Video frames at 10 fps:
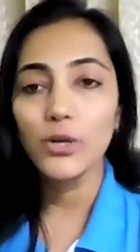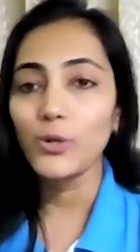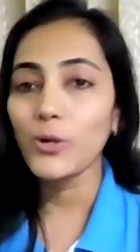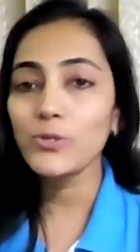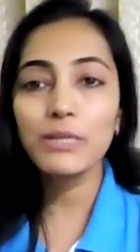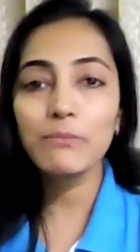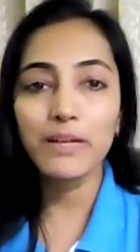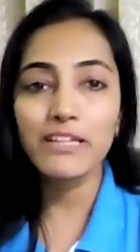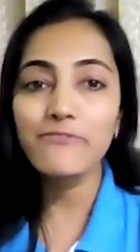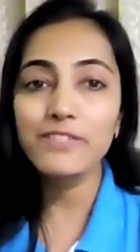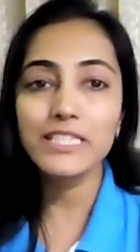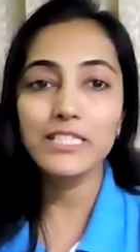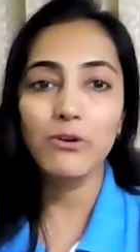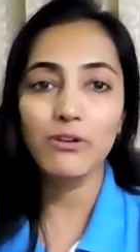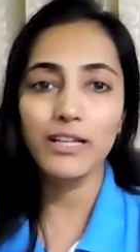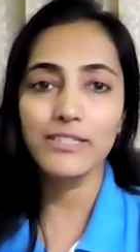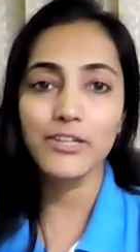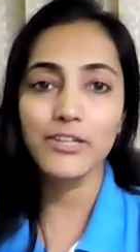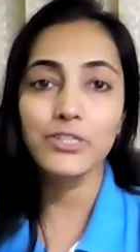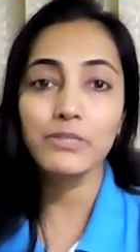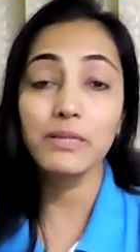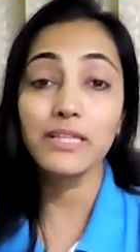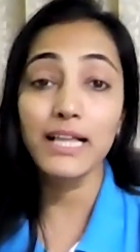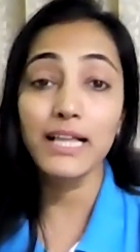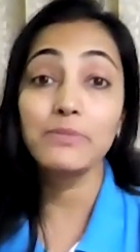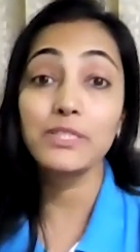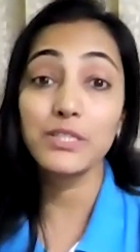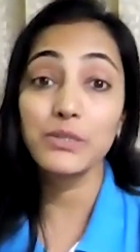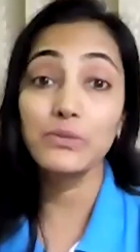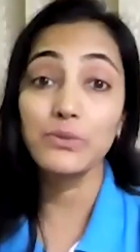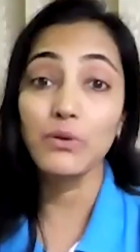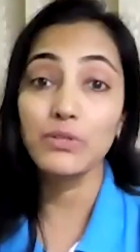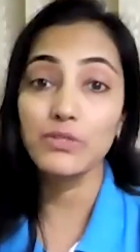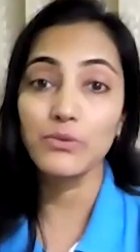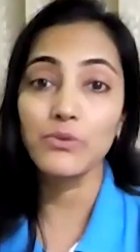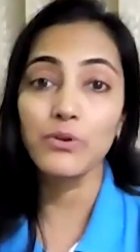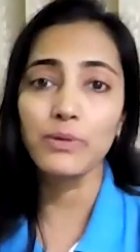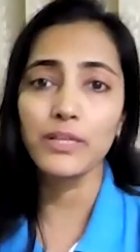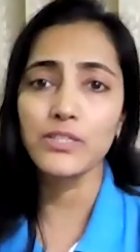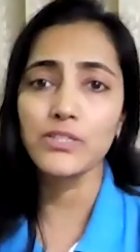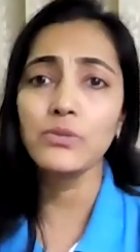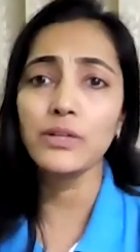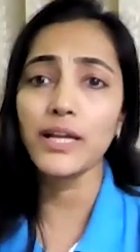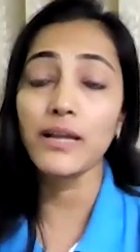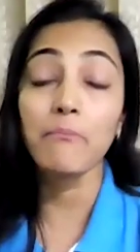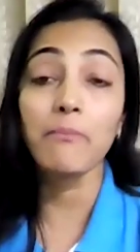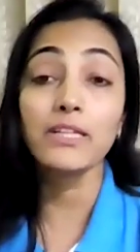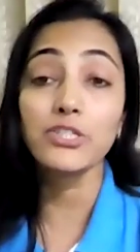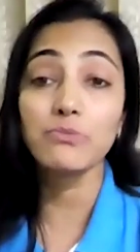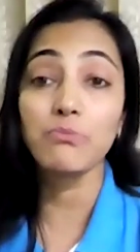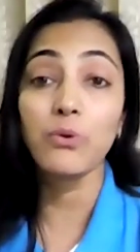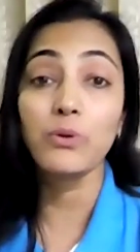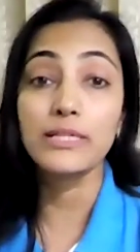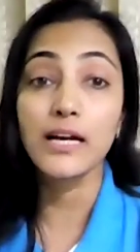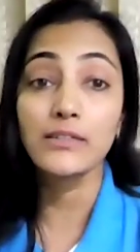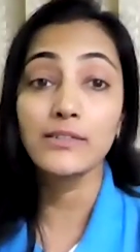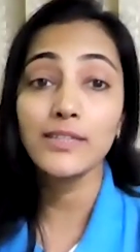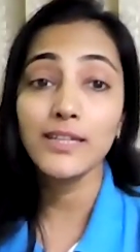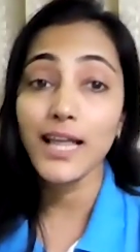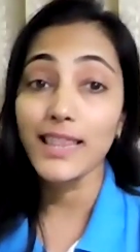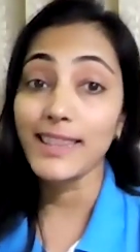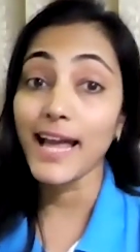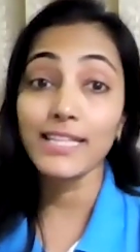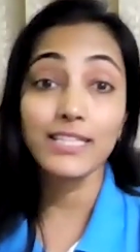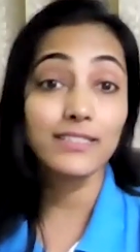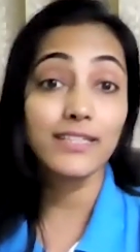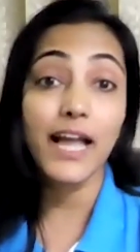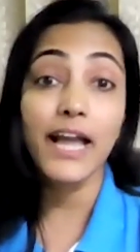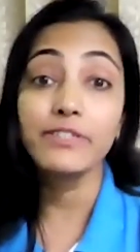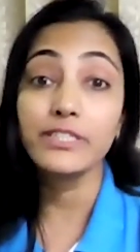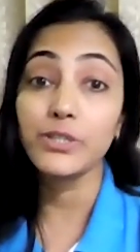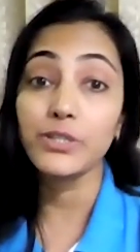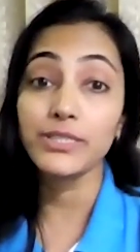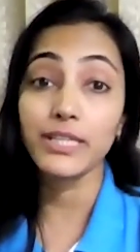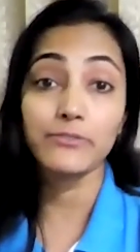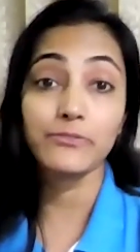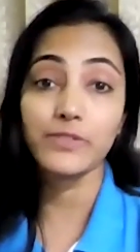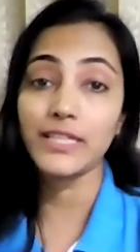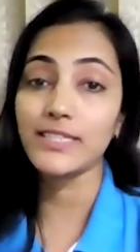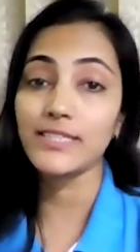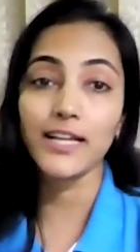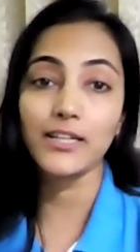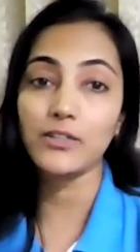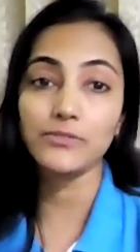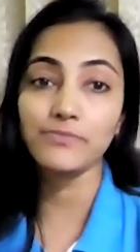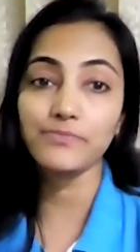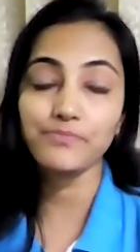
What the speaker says: not only benefits the organization but helps you also grow because you are getting much more done than you could ever do yourself in a silo.